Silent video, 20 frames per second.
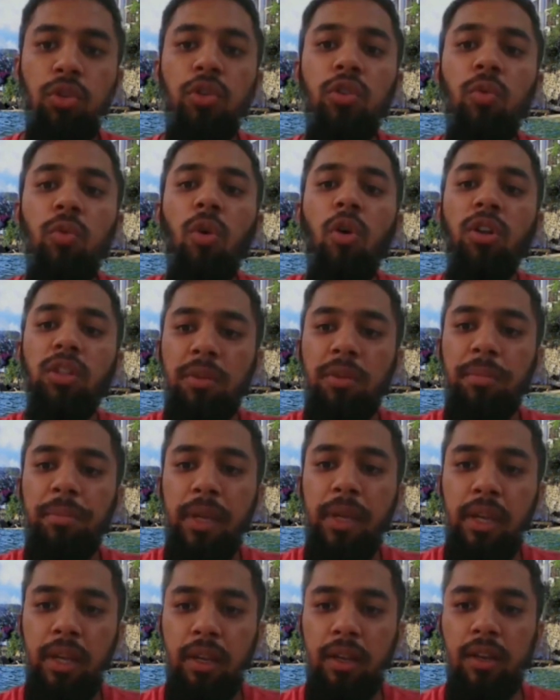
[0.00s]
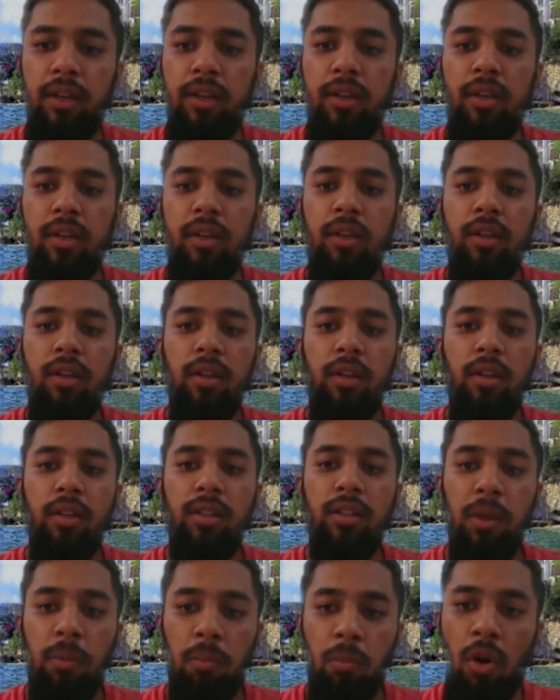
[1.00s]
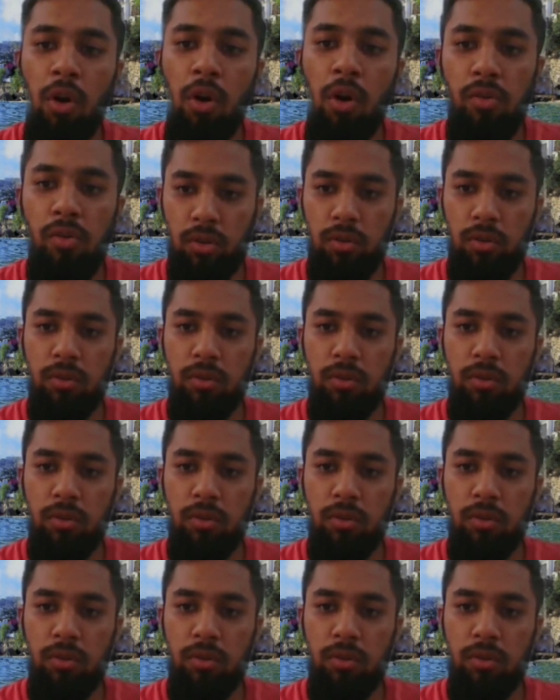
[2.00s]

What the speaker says: want to be tomorrow?